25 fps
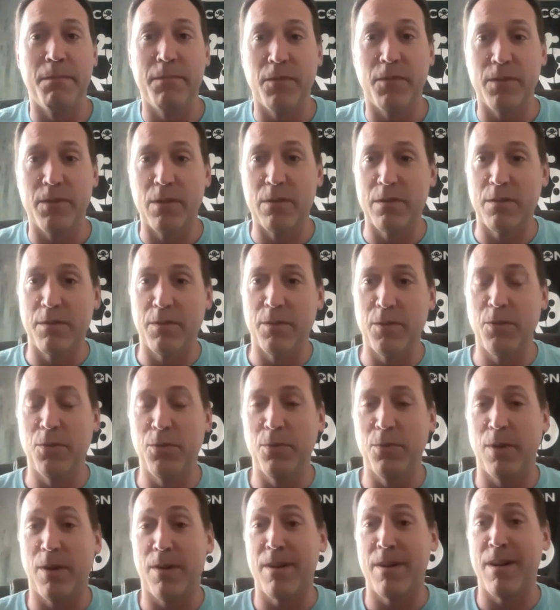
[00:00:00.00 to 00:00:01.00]
For those of you
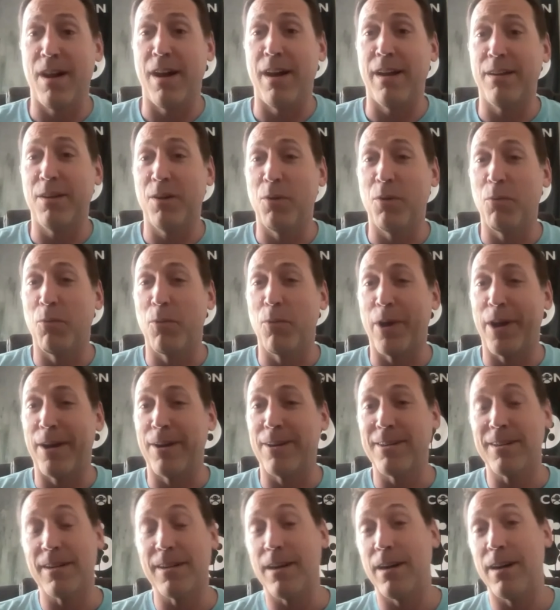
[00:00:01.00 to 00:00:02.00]
who are not
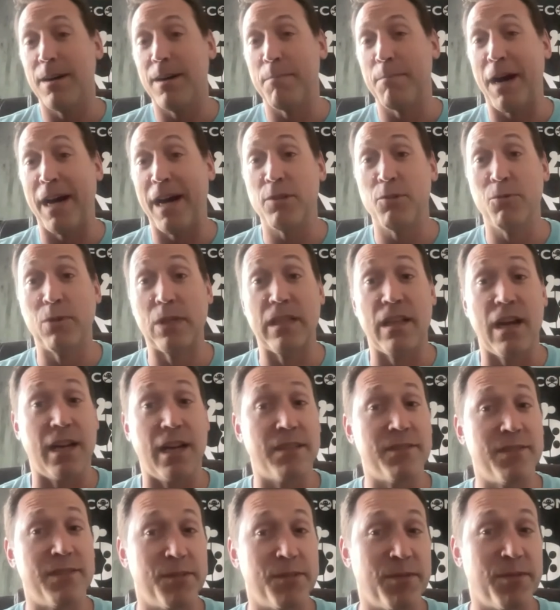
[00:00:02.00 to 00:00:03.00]
aware, I do a
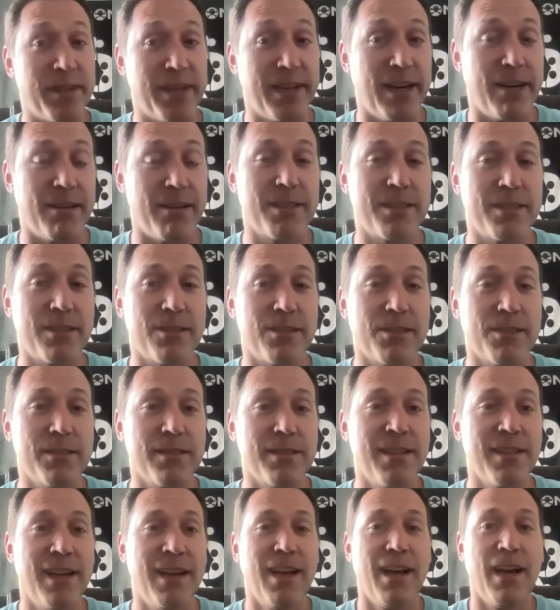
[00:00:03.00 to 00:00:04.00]
lot of different
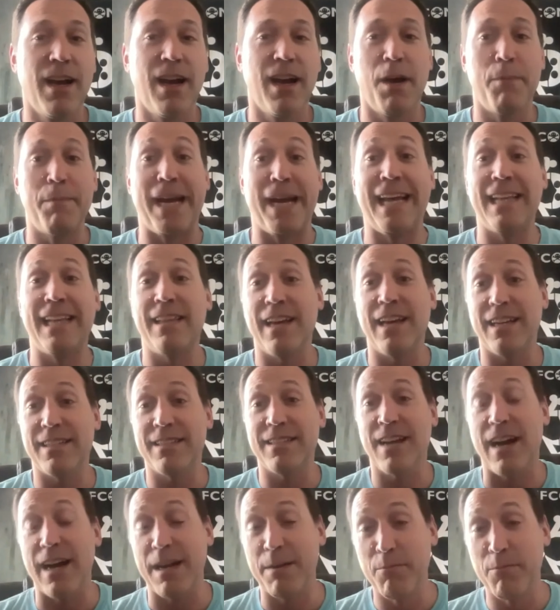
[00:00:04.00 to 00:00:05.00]
characters. At that
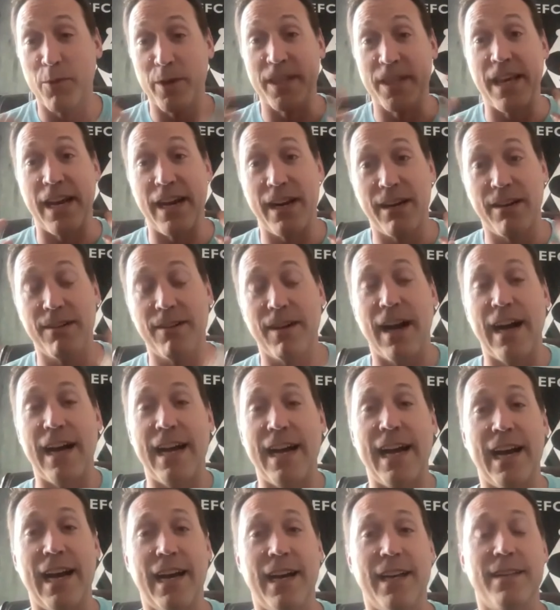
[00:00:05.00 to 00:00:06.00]
time with hair,
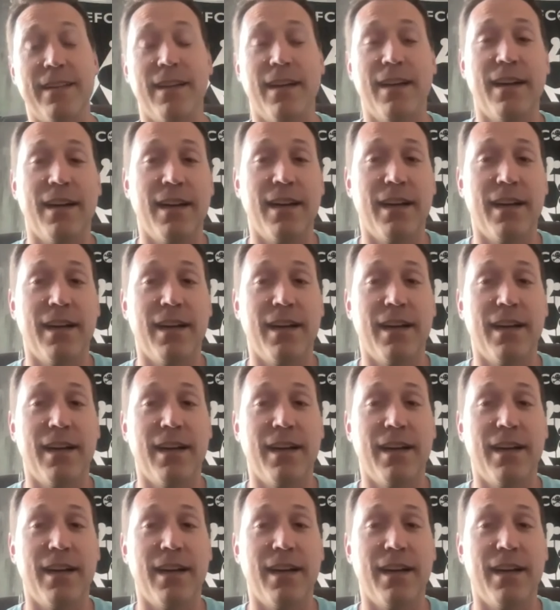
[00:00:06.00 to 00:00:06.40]
I had